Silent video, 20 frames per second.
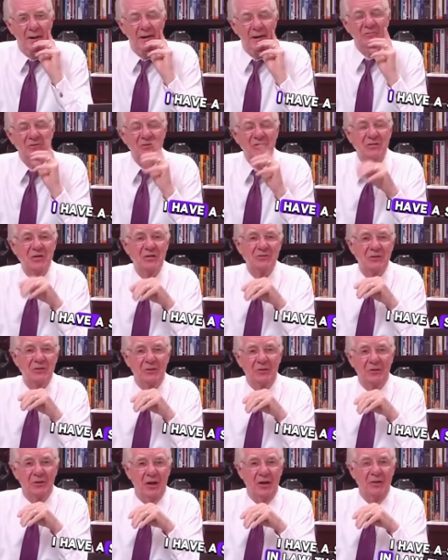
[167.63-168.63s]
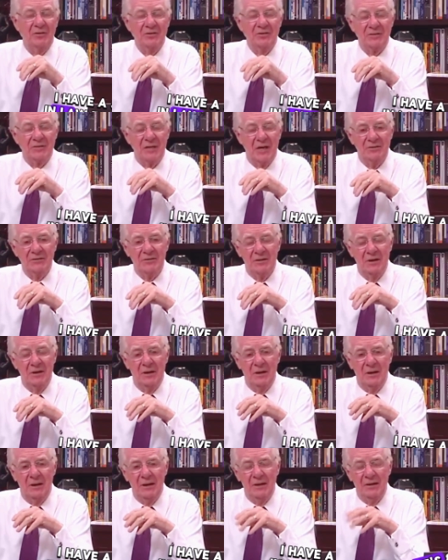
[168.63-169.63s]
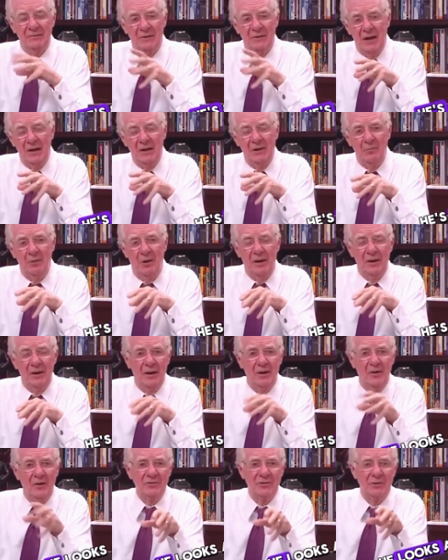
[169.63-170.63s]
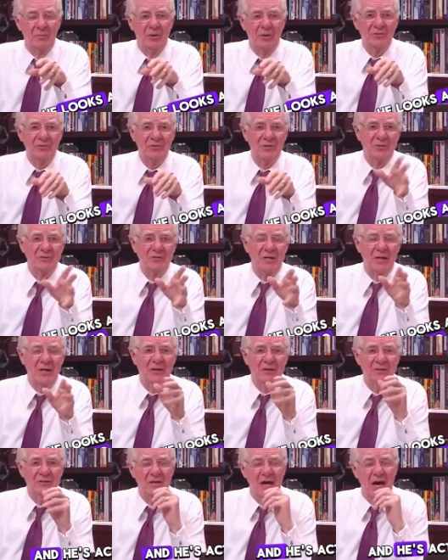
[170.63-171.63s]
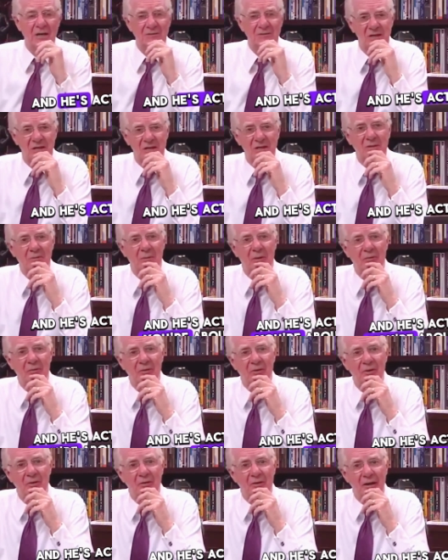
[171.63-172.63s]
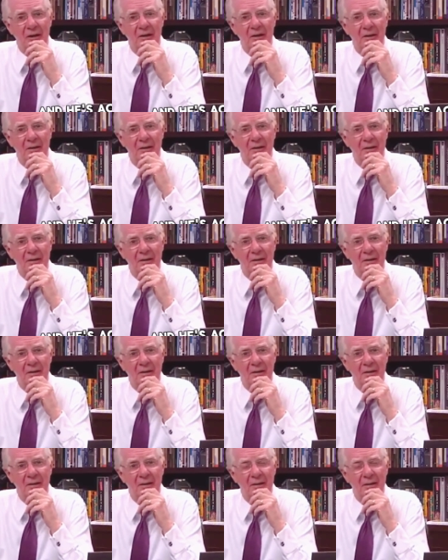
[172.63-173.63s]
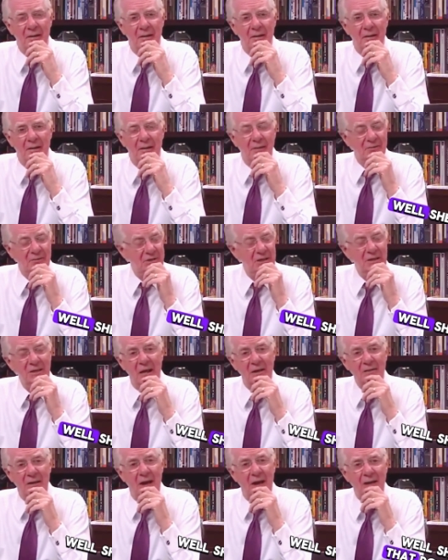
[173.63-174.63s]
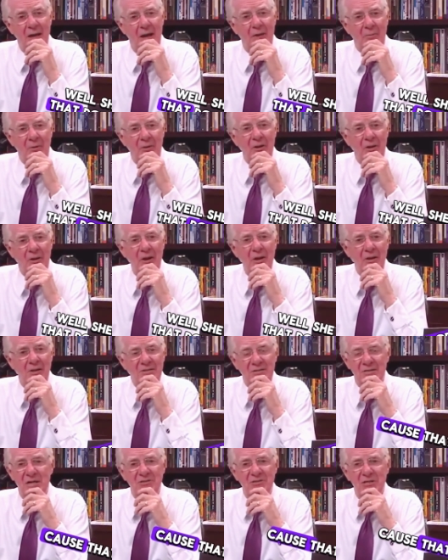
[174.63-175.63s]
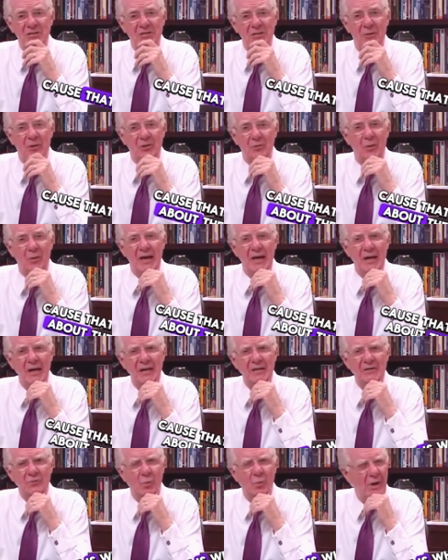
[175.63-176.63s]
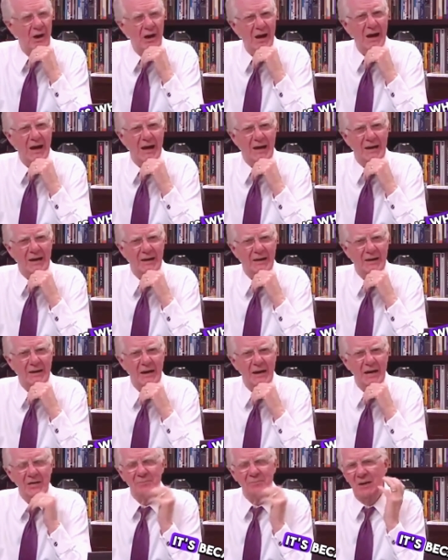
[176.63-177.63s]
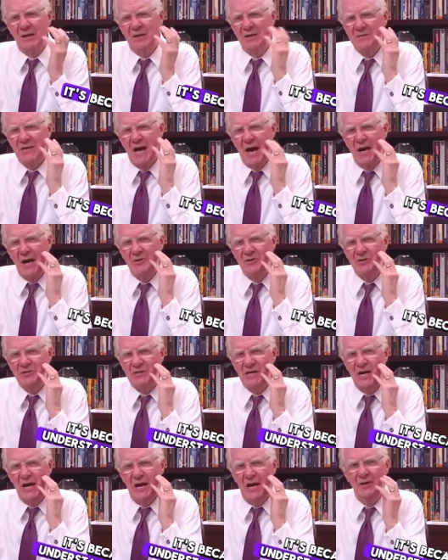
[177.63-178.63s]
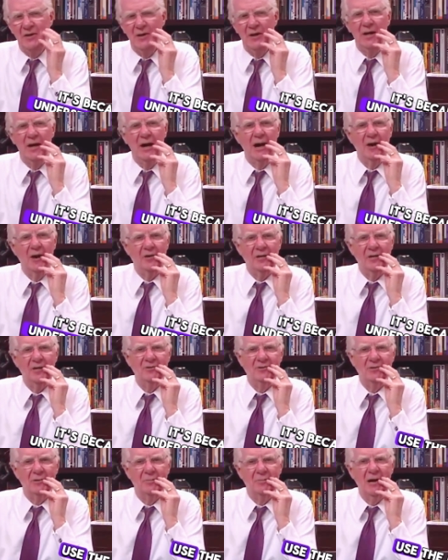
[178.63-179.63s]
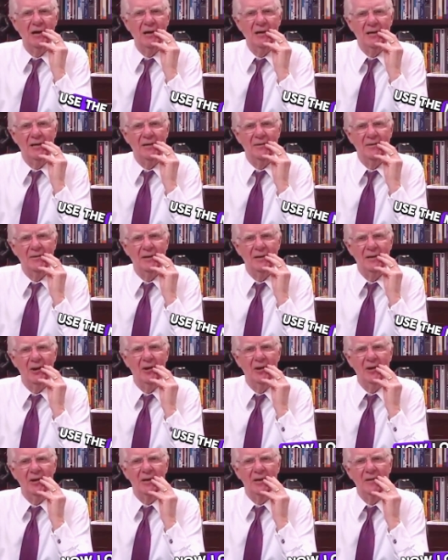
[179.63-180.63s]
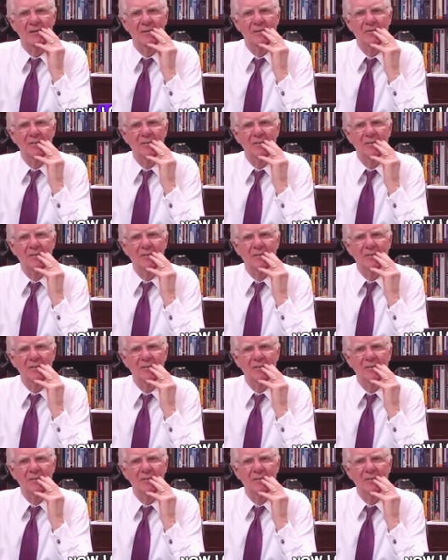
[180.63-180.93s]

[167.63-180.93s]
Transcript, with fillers: I have a sister-in-law that says he's 81, he looks about 60, and he's acting like he's about 30. Well, she did that down pretty good because that's just about the way it is. Why? It's because I understand how to use the mind. Now look it.